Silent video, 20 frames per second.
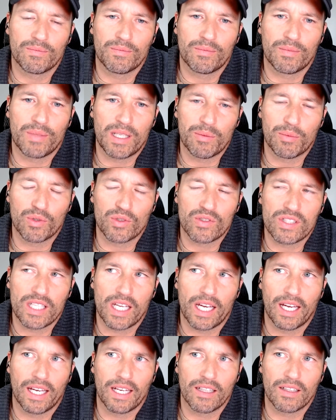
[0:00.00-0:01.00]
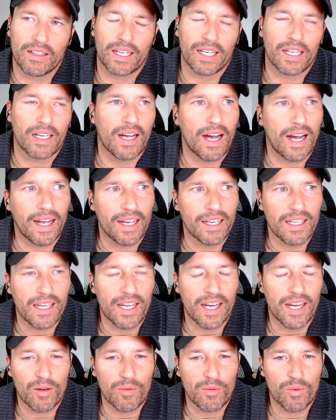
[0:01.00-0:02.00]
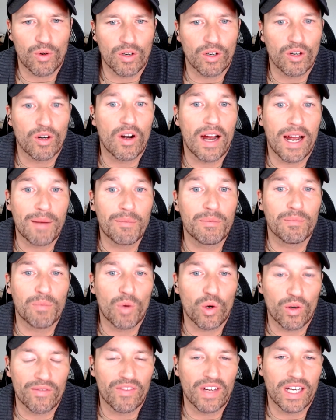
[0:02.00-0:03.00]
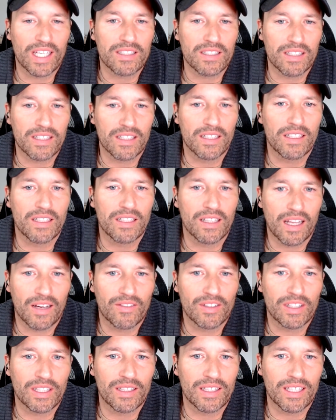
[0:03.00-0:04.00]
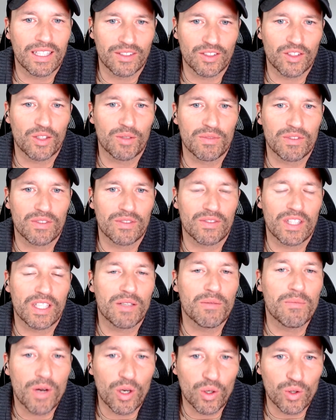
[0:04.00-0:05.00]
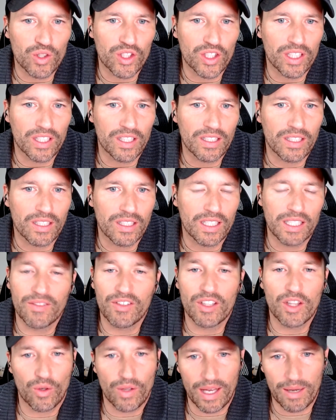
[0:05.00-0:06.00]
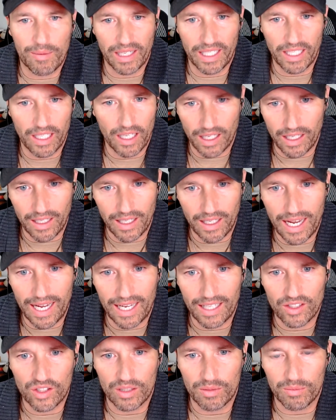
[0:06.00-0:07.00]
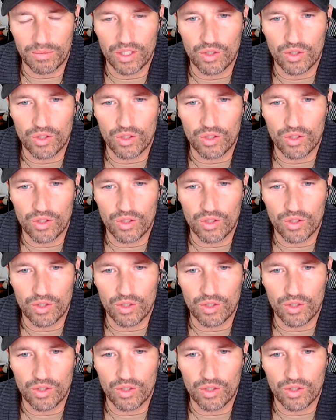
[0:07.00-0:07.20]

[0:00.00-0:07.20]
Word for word: people say like, I care more, or I'm more invested loving in terms of the emotion, even though that might not actually be